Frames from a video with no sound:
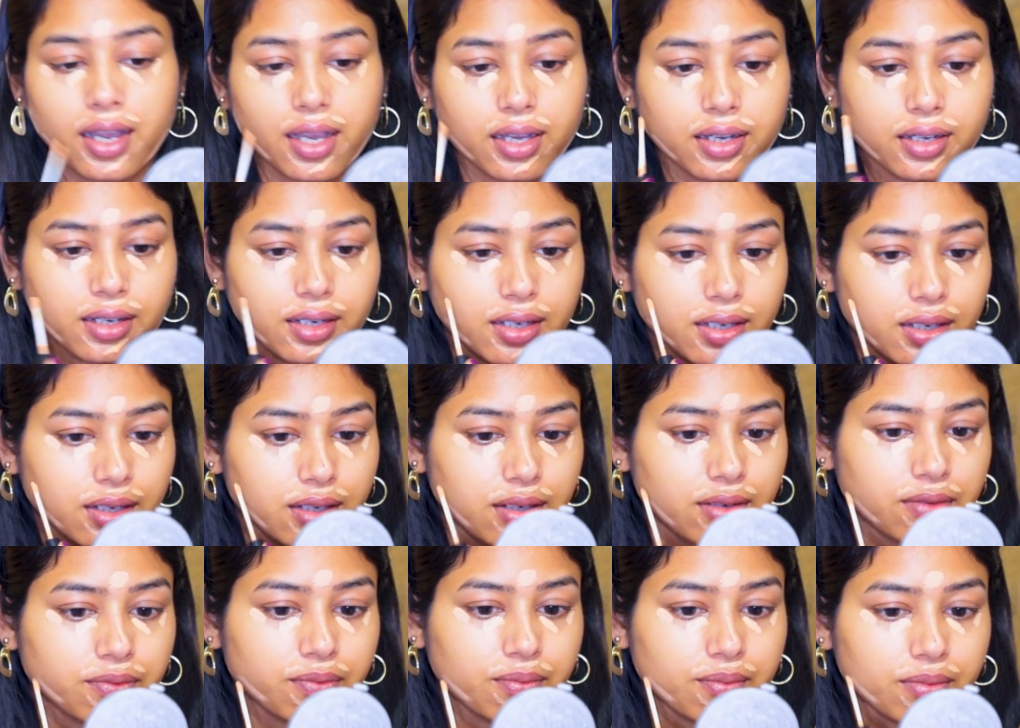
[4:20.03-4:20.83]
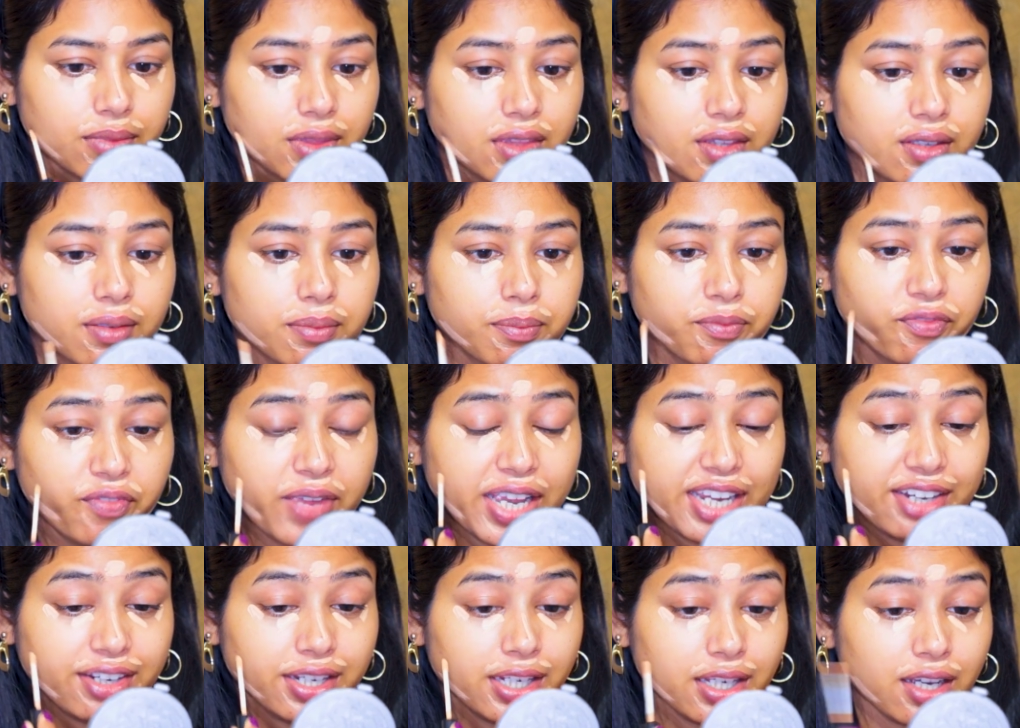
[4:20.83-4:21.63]

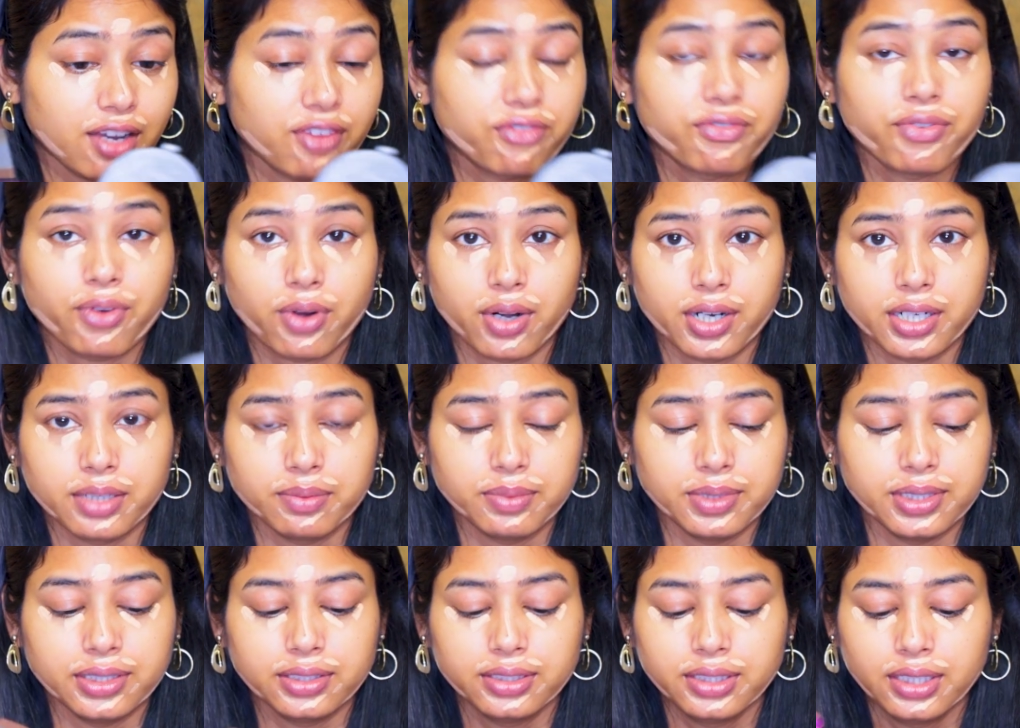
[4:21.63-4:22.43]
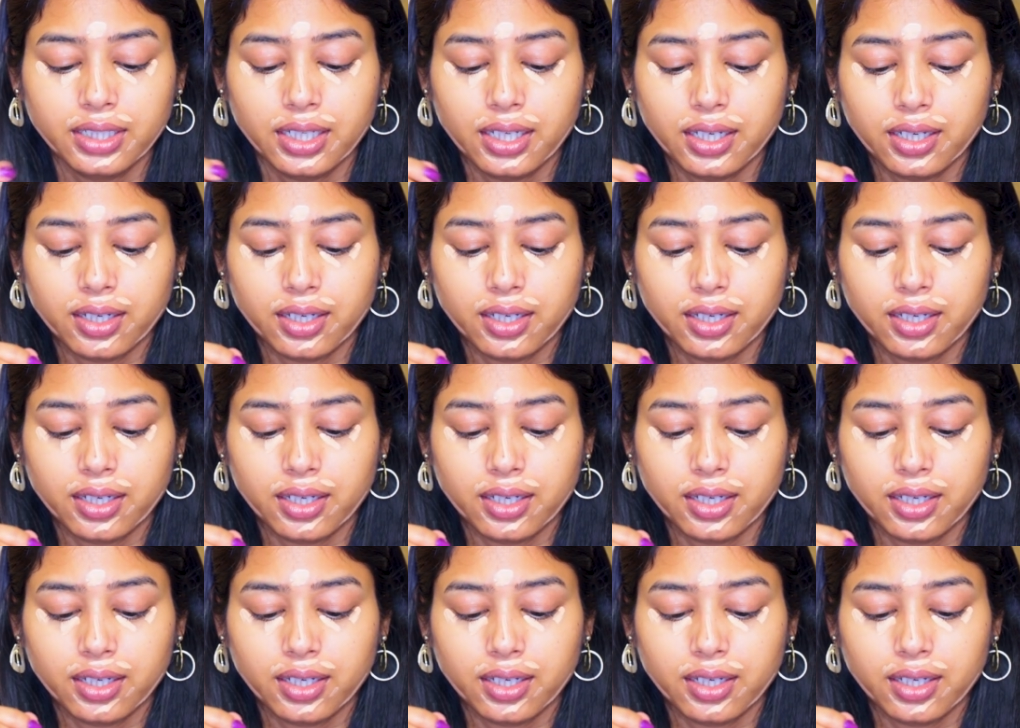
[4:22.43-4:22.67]
very affordable.